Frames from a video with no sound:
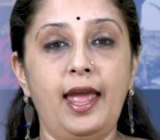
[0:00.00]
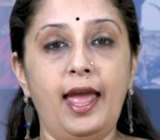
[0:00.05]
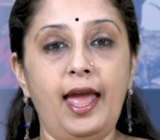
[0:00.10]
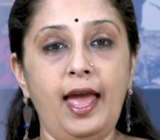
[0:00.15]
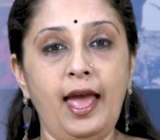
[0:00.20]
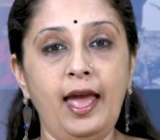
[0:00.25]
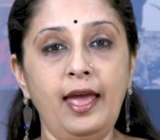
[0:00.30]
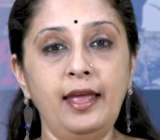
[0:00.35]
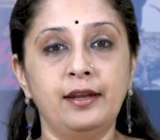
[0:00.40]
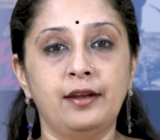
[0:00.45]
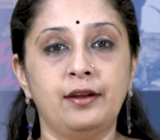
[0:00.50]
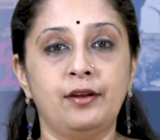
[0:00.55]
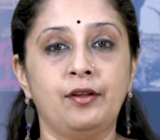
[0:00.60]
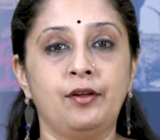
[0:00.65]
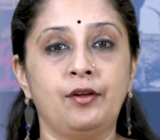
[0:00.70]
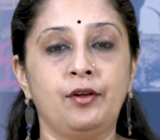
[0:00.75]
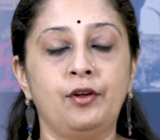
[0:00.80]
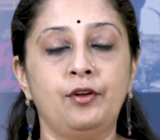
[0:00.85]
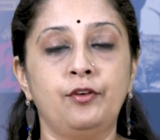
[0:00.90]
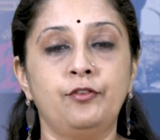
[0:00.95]
and
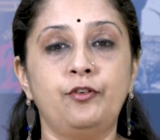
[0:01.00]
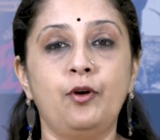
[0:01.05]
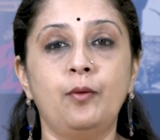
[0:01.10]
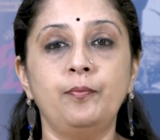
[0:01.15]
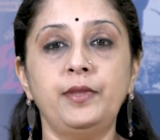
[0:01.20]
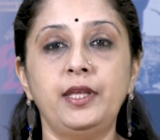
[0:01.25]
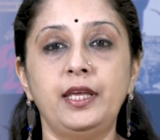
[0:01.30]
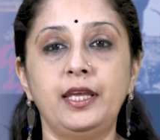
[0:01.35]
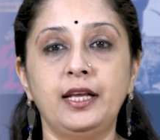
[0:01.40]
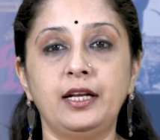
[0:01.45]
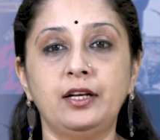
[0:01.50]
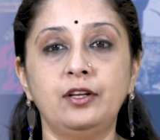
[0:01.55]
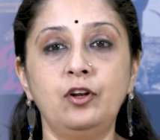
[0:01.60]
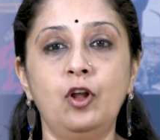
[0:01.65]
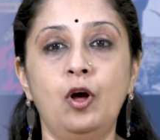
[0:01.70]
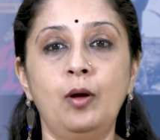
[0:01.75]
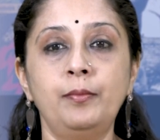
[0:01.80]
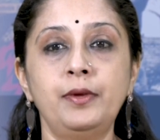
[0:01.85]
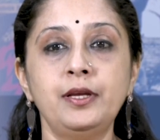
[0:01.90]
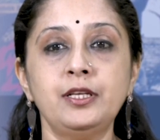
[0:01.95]
from the
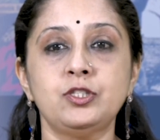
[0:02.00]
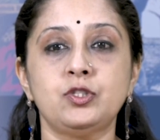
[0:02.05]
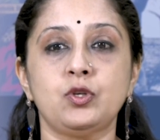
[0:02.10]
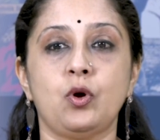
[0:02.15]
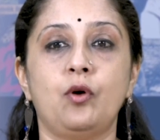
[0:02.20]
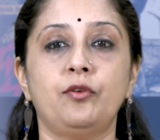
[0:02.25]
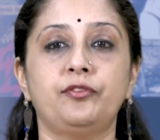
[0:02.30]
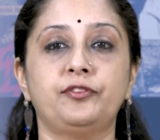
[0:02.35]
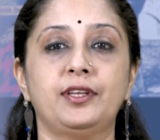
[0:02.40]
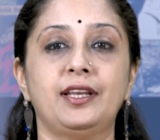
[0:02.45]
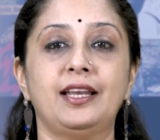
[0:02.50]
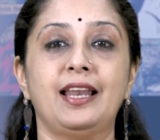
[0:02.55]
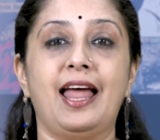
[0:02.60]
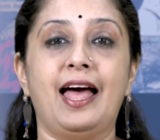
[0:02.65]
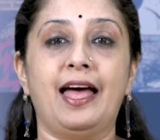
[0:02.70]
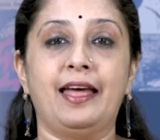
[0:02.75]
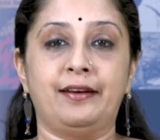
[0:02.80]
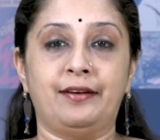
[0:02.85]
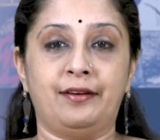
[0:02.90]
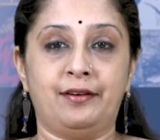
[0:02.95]
economics of the
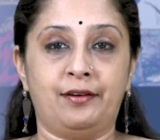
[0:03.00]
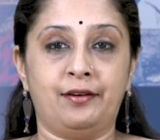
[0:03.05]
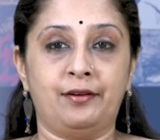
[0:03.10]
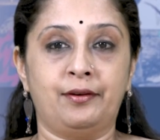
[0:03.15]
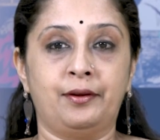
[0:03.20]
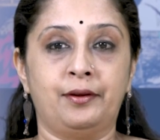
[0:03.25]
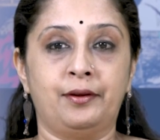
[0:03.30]
land.